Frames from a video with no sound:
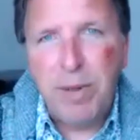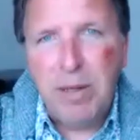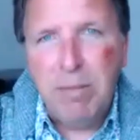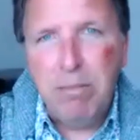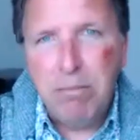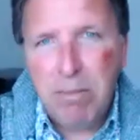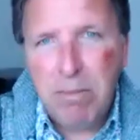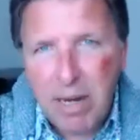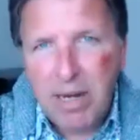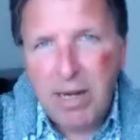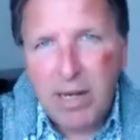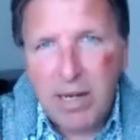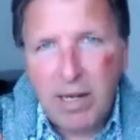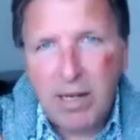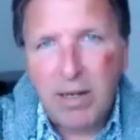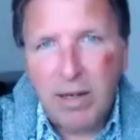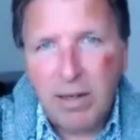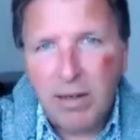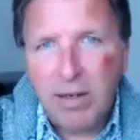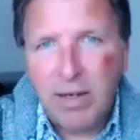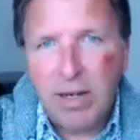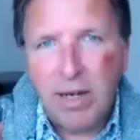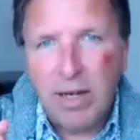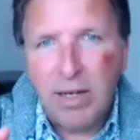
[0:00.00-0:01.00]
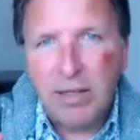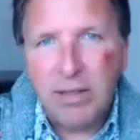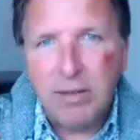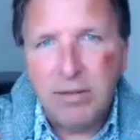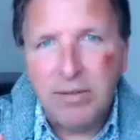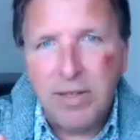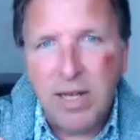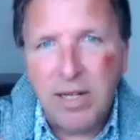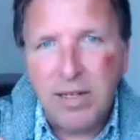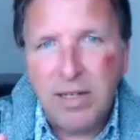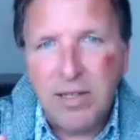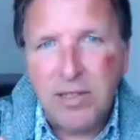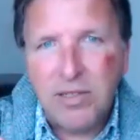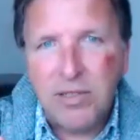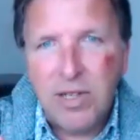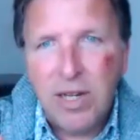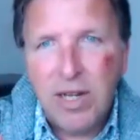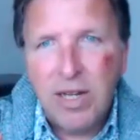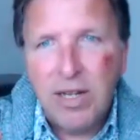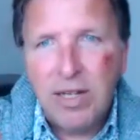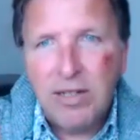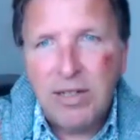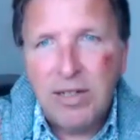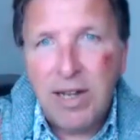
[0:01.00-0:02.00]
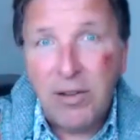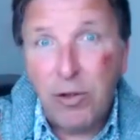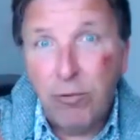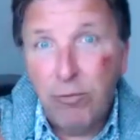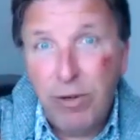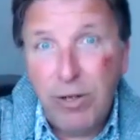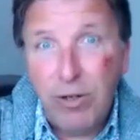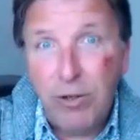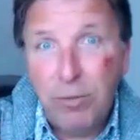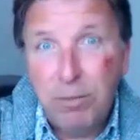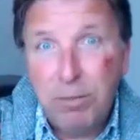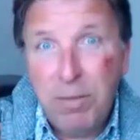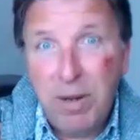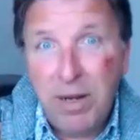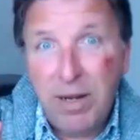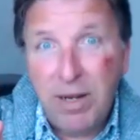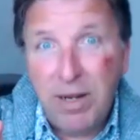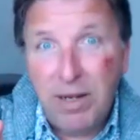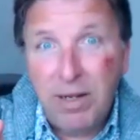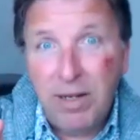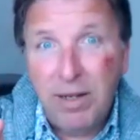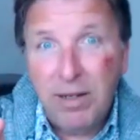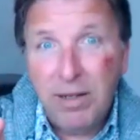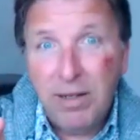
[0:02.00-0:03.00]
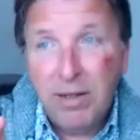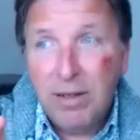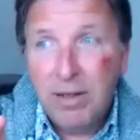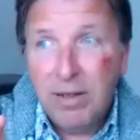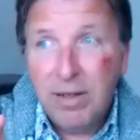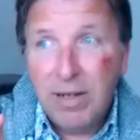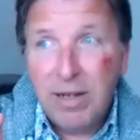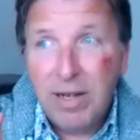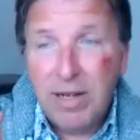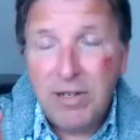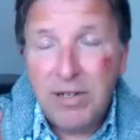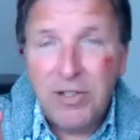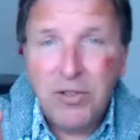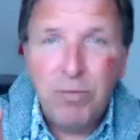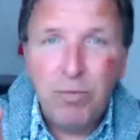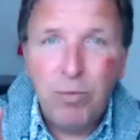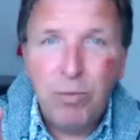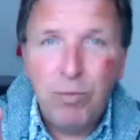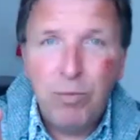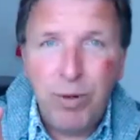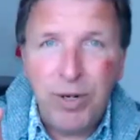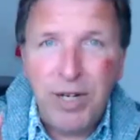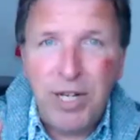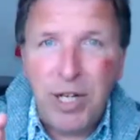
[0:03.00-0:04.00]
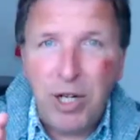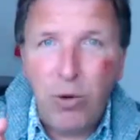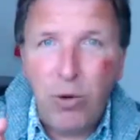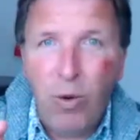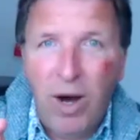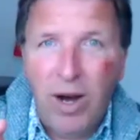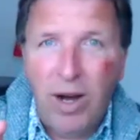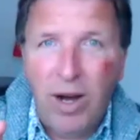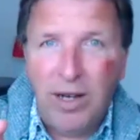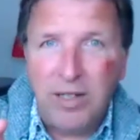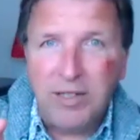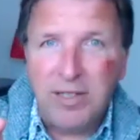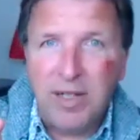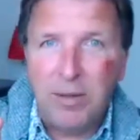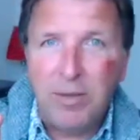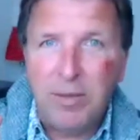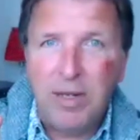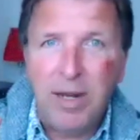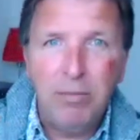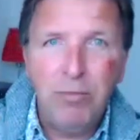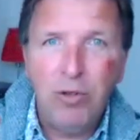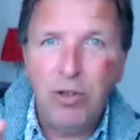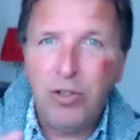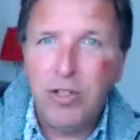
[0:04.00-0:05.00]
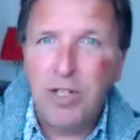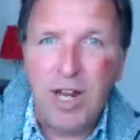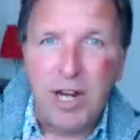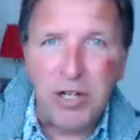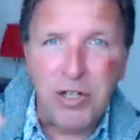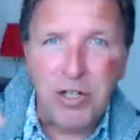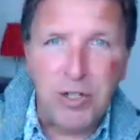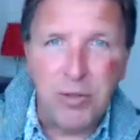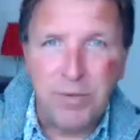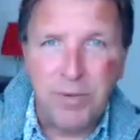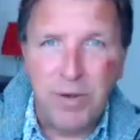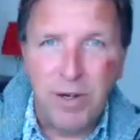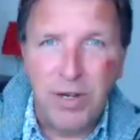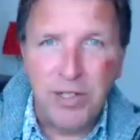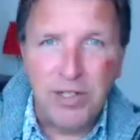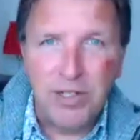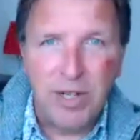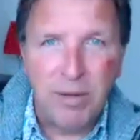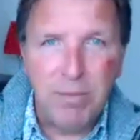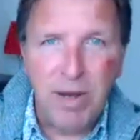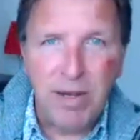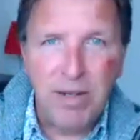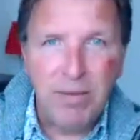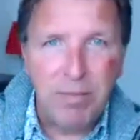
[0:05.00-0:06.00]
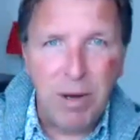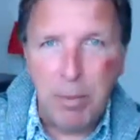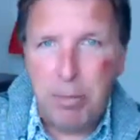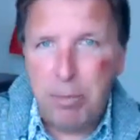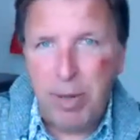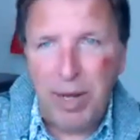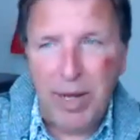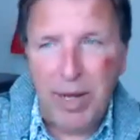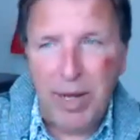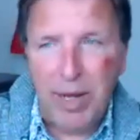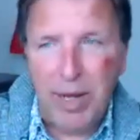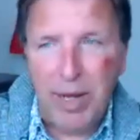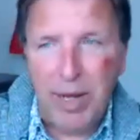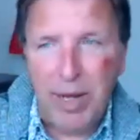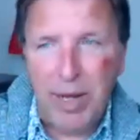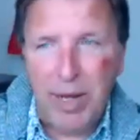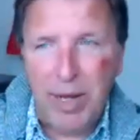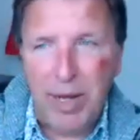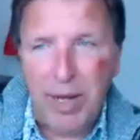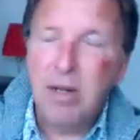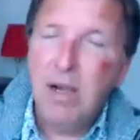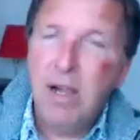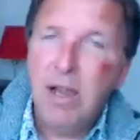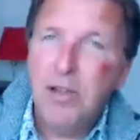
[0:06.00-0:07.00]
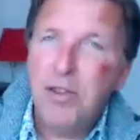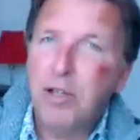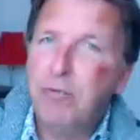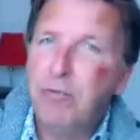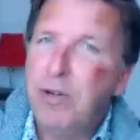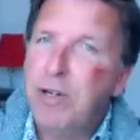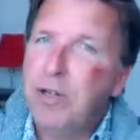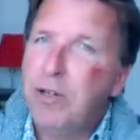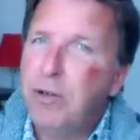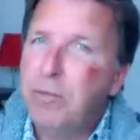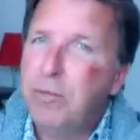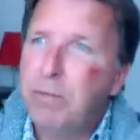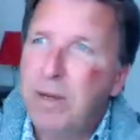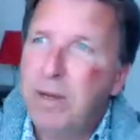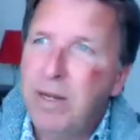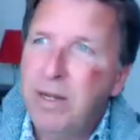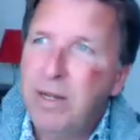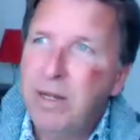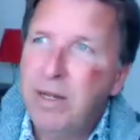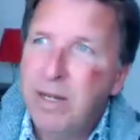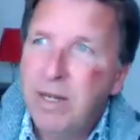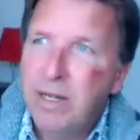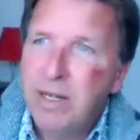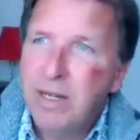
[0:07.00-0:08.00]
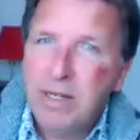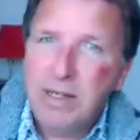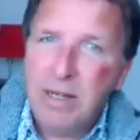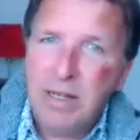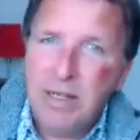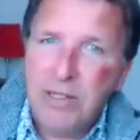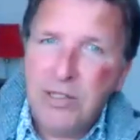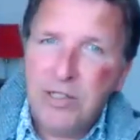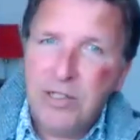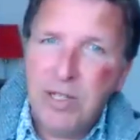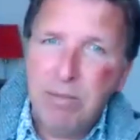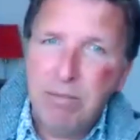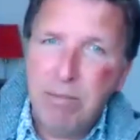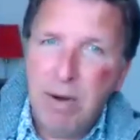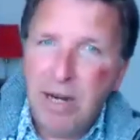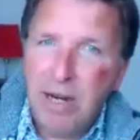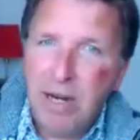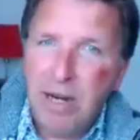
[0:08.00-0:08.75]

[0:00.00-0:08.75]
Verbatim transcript: me. Uh, that is now the real me is pretty quiet. I mean, I'm not an extrovert. I may appear it, but the real me is in my